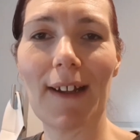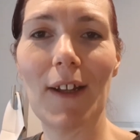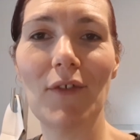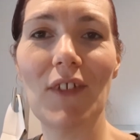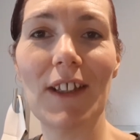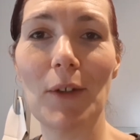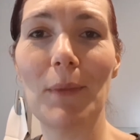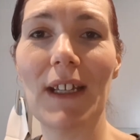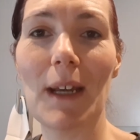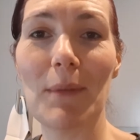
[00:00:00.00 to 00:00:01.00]
hopefully there'll
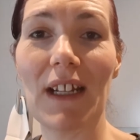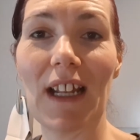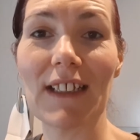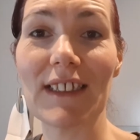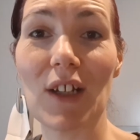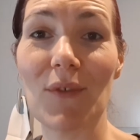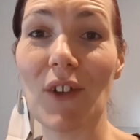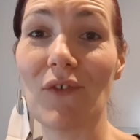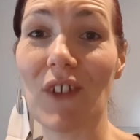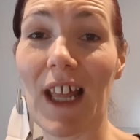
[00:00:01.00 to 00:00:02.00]
be a bit less of a
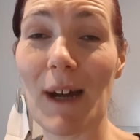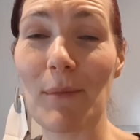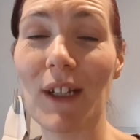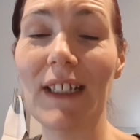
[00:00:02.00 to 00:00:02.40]
flap.